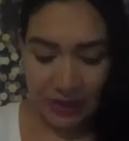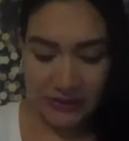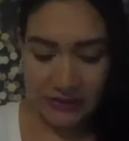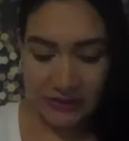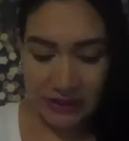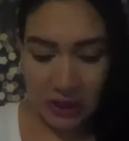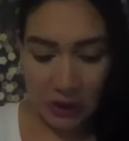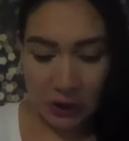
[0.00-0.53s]

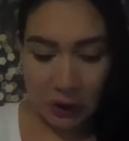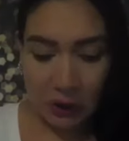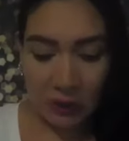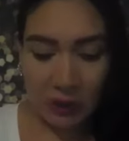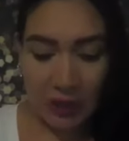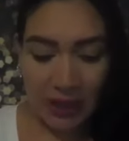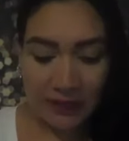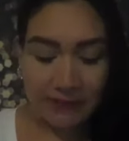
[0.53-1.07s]

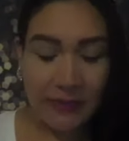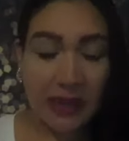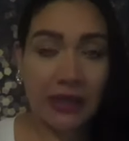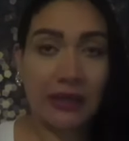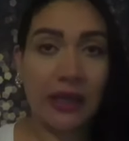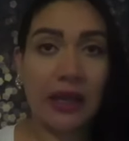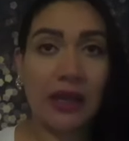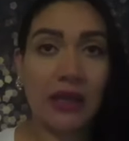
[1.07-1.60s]
so I
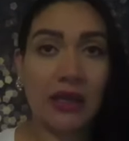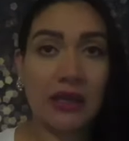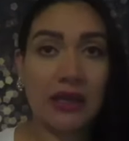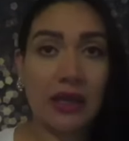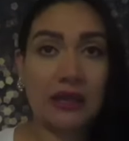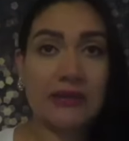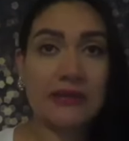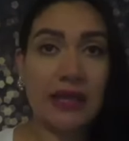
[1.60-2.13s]
made
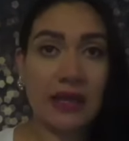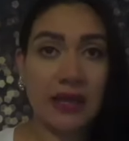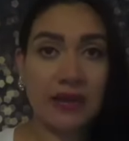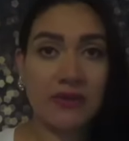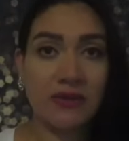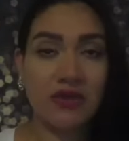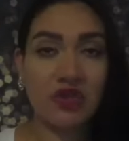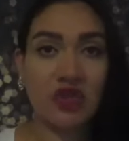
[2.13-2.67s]
a
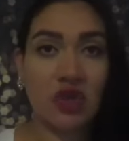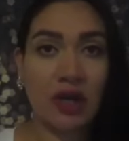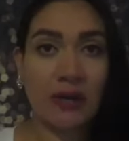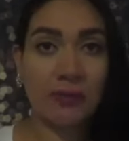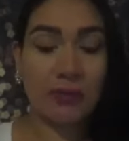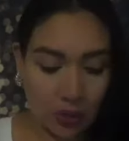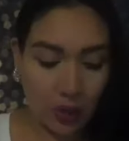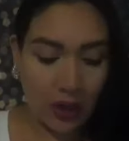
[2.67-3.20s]
second
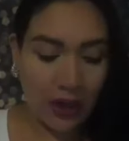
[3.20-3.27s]
trip